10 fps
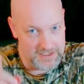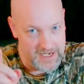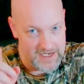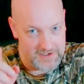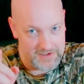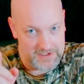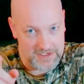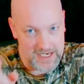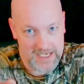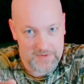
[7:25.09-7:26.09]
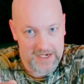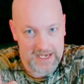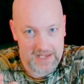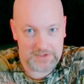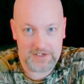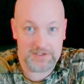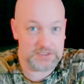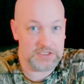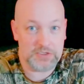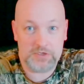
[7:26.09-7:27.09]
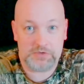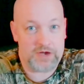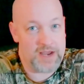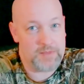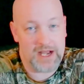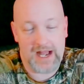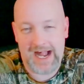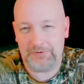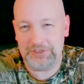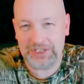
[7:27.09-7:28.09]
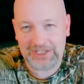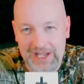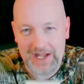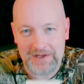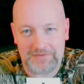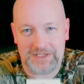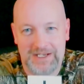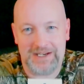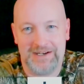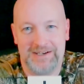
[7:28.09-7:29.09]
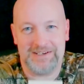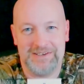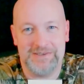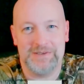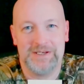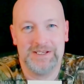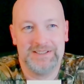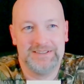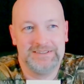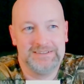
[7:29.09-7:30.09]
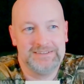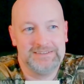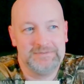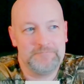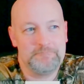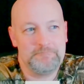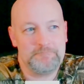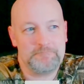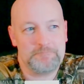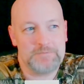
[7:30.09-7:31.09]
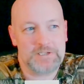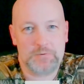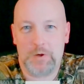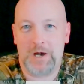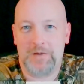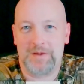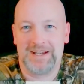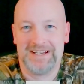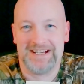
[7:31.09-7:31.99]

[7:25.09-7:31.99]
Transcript: And anybody out there that's a Jewish rabbi, I would love to hear you squirm.